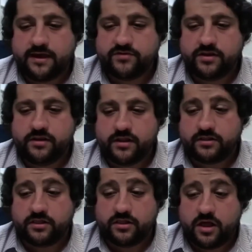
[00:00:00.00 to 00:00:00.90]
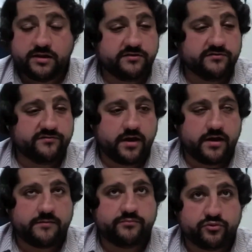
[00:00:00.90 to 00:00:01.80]
have a, a lot of
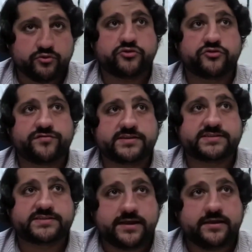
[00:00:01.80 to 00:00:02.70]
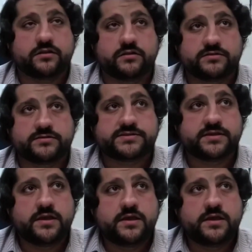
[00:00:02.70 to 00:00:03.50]
approved signals